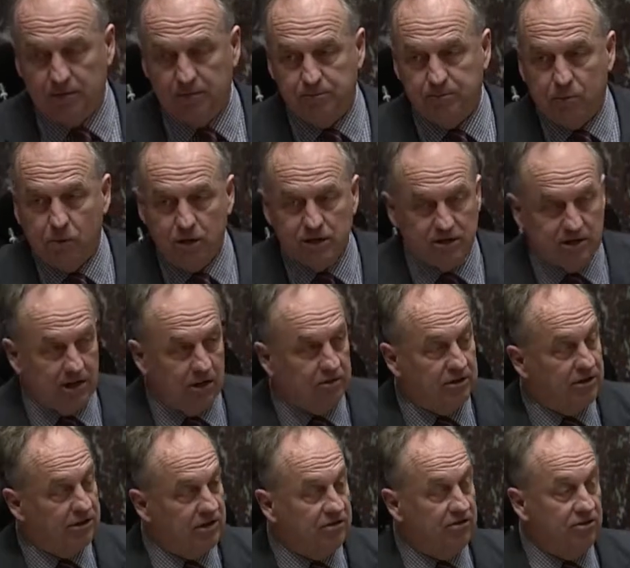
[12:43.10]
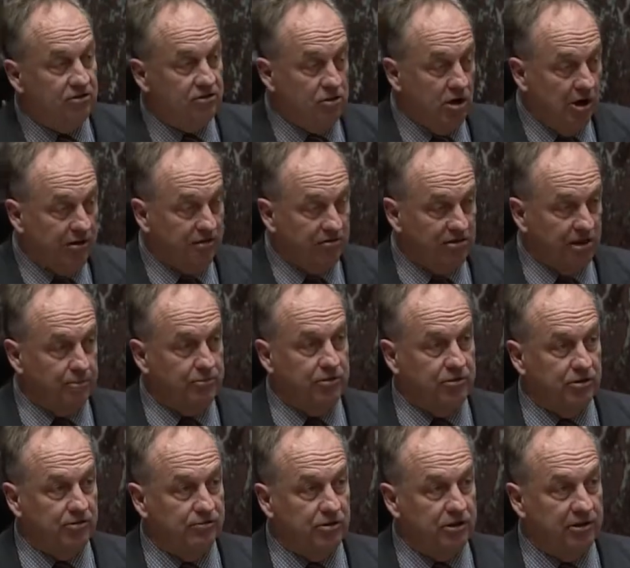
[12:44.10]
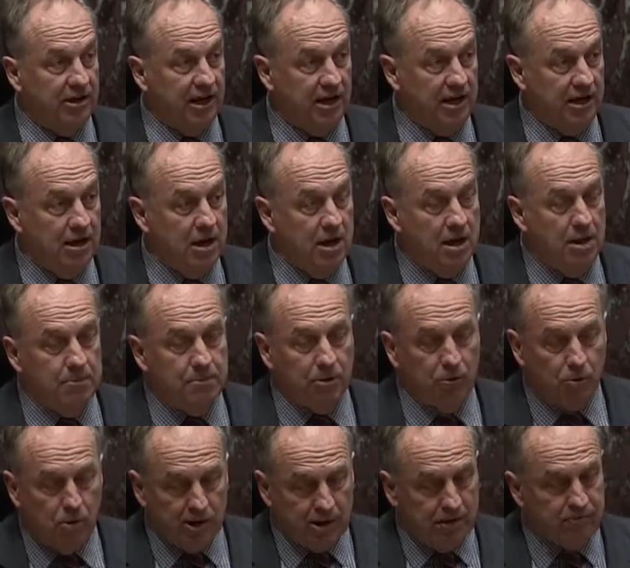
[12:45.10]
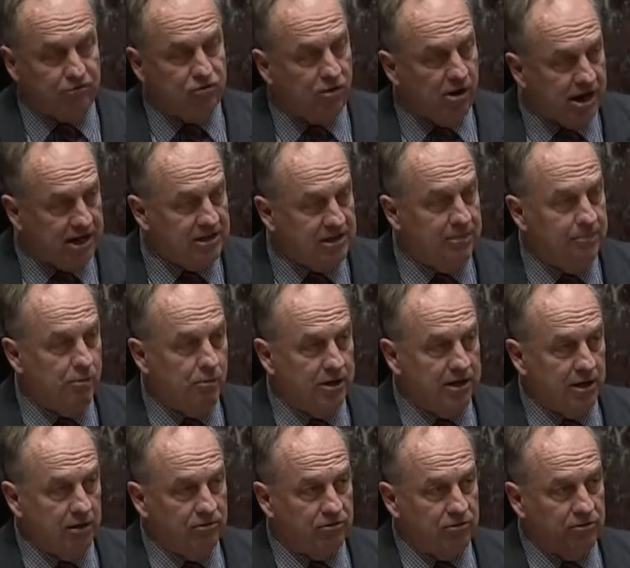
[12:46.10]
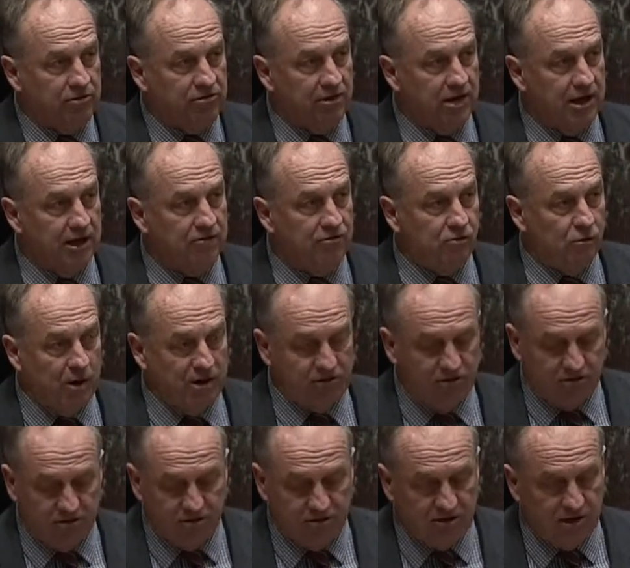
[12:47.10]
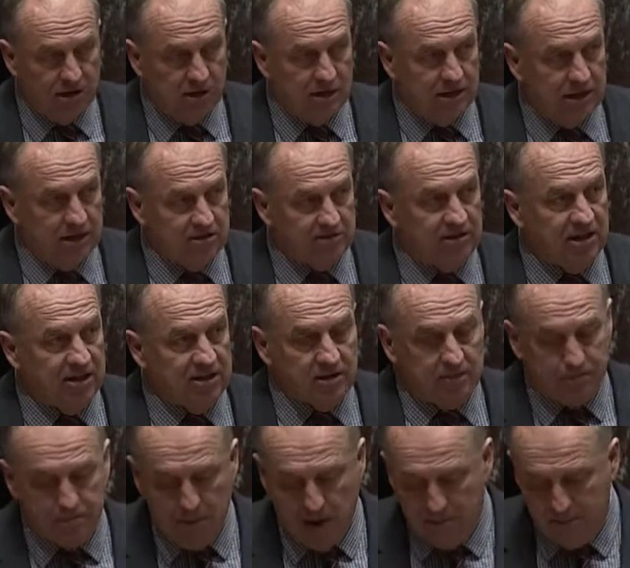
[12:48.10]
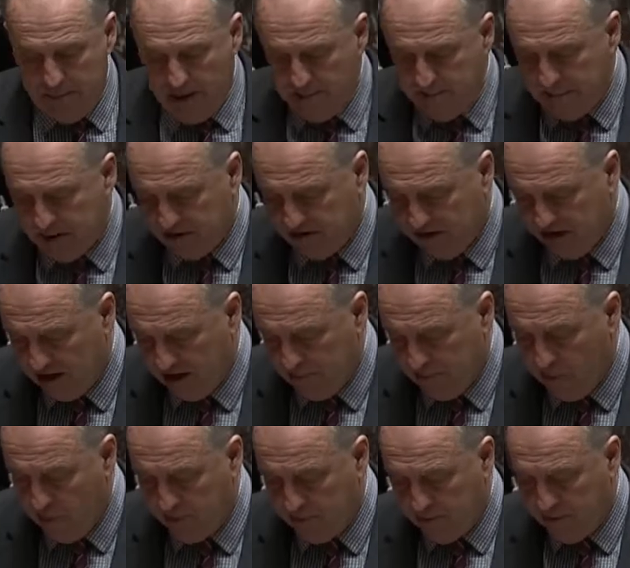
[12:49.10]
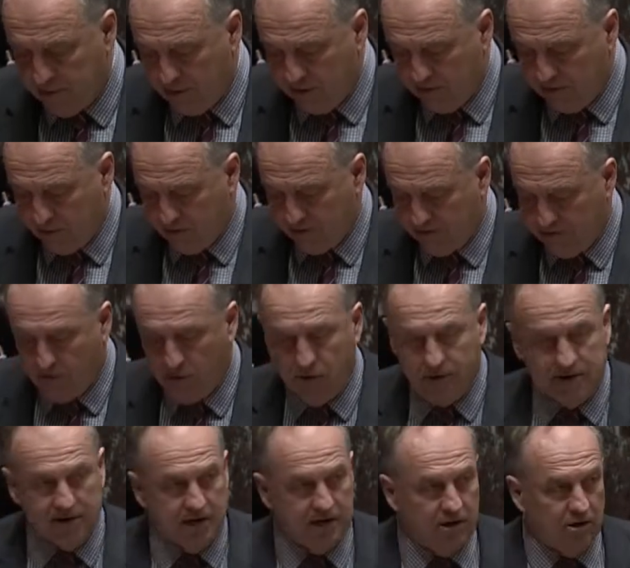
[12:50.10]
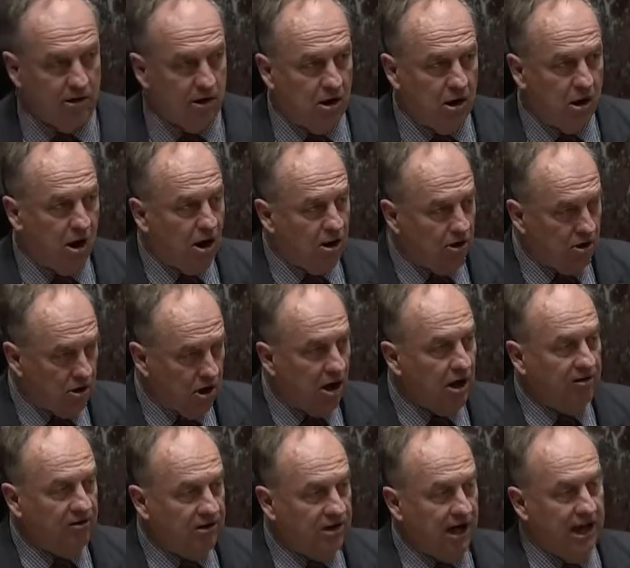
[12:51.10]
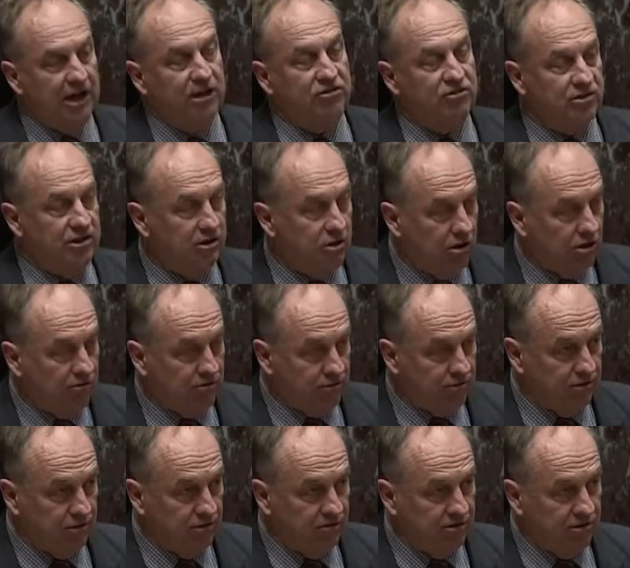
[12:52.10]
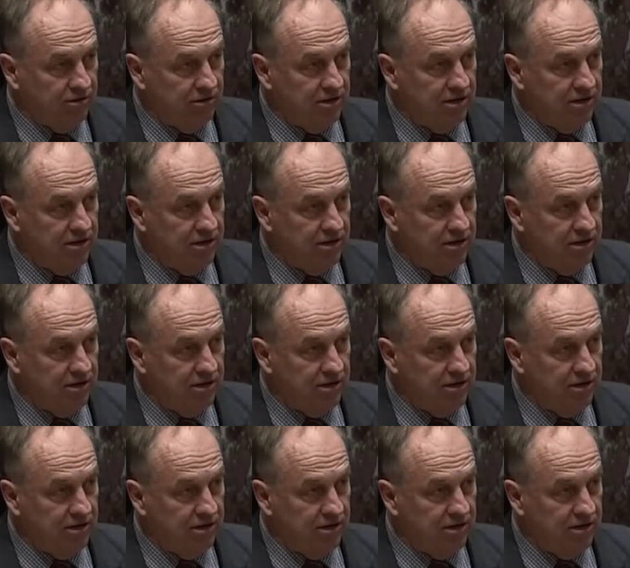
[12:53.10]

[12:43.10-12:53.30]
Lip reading: pointed out that this is not the subject of today, but what I've tried to point out through this line of questions is that the amendments that are put forward here are not actually controversial.